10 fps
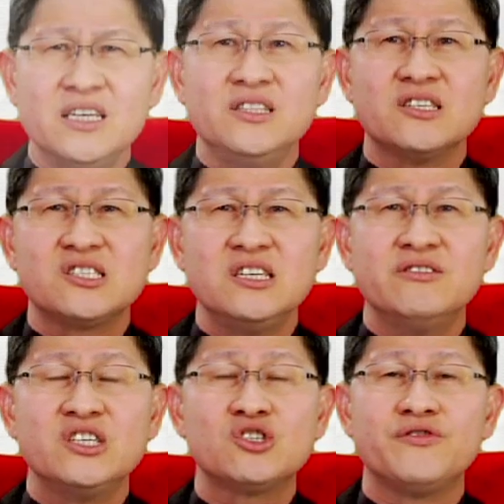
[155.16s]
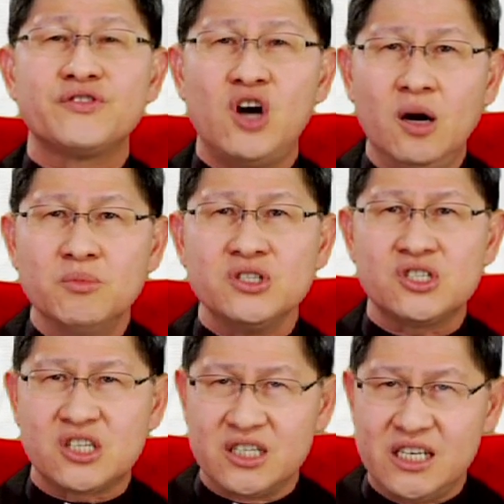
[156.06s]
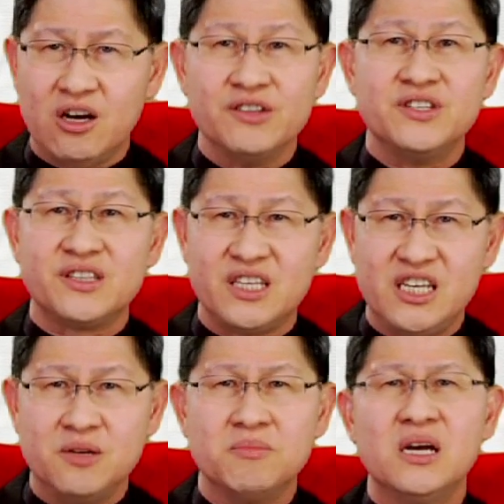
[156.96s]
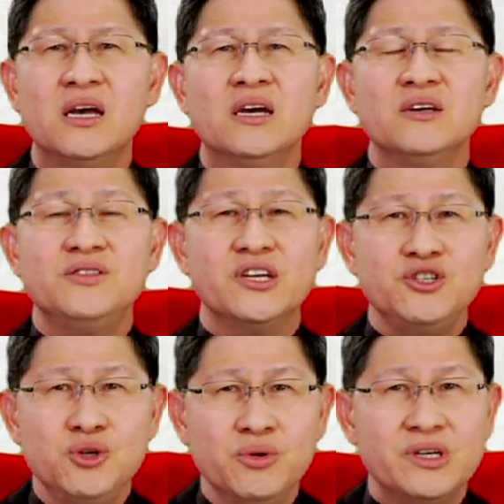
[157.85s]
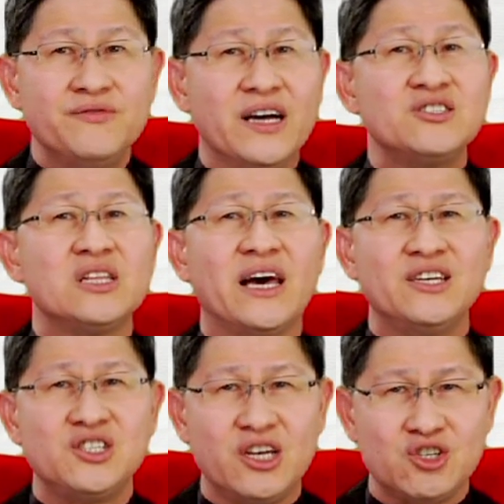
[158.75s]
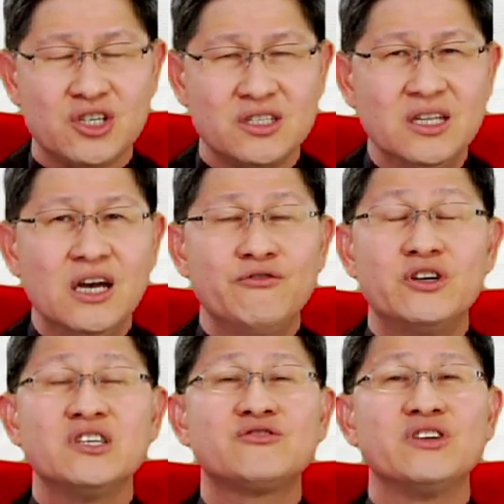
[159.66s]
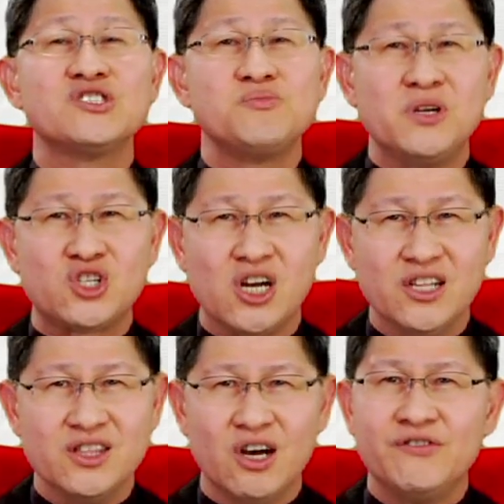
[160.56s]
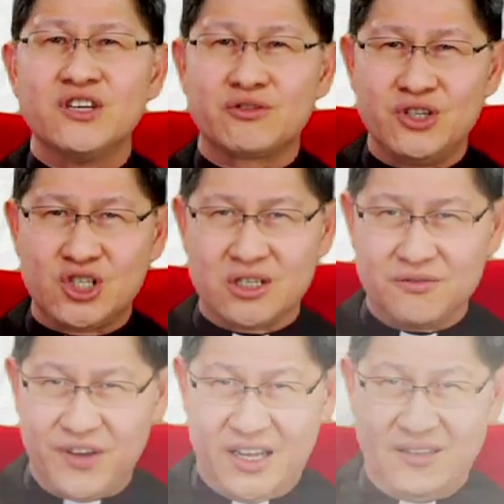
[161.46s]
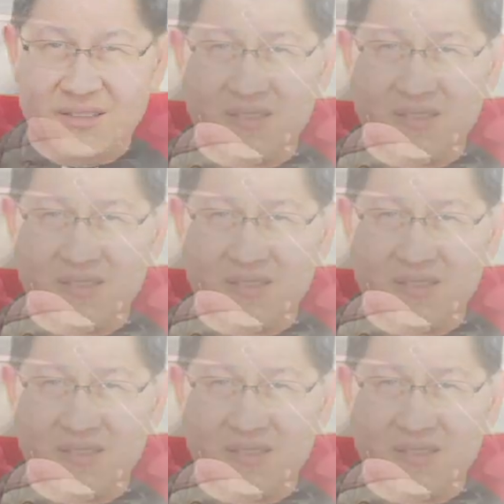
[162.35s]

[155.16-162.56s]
in a series of common study on the theme, The New Evangelization for the Transmission of the Christian Faith.